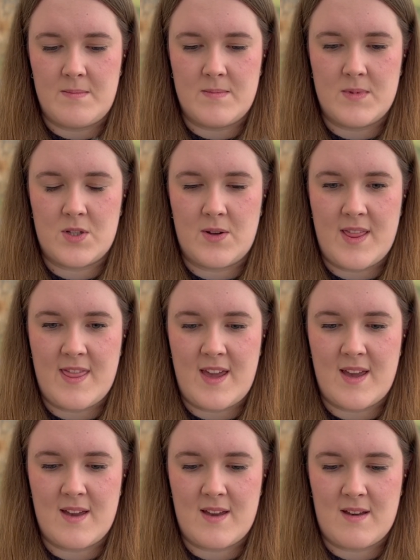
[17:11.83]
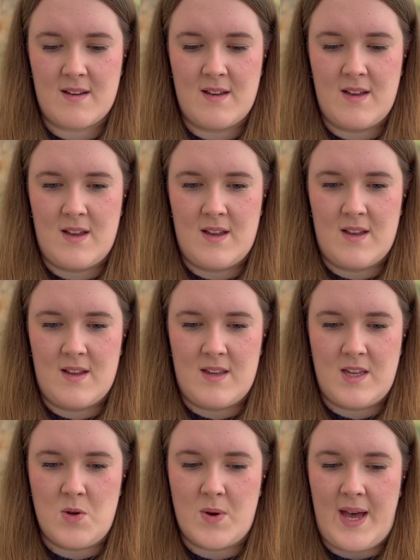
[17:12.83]
So I think
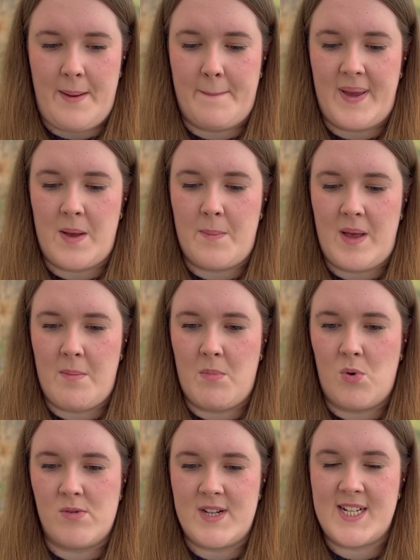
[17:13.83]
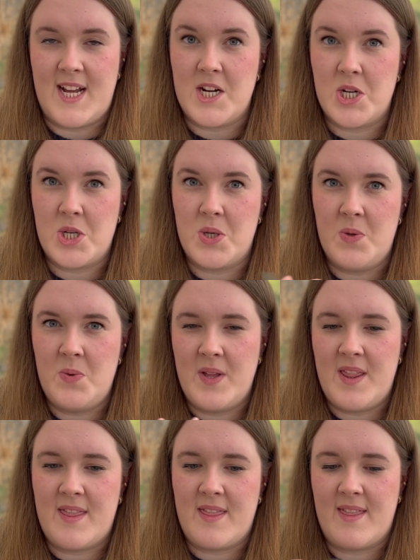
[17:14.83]
you can be a bit more intentional
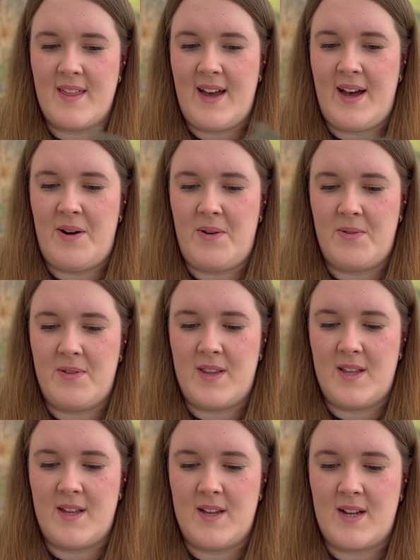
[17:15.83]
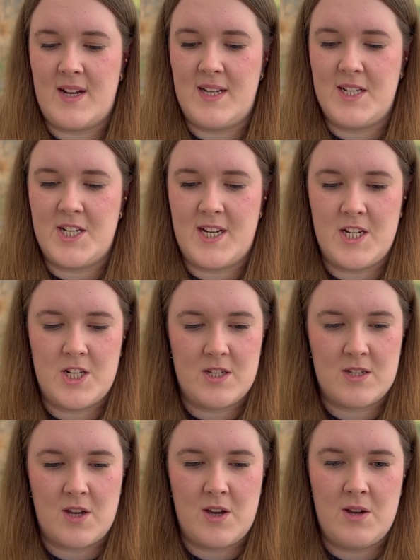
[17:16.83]
with how the colour changes
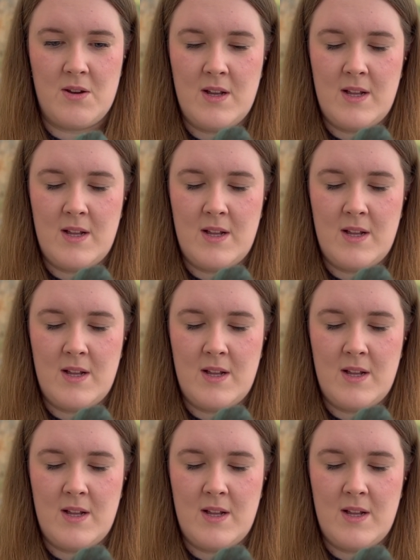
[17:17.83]
go.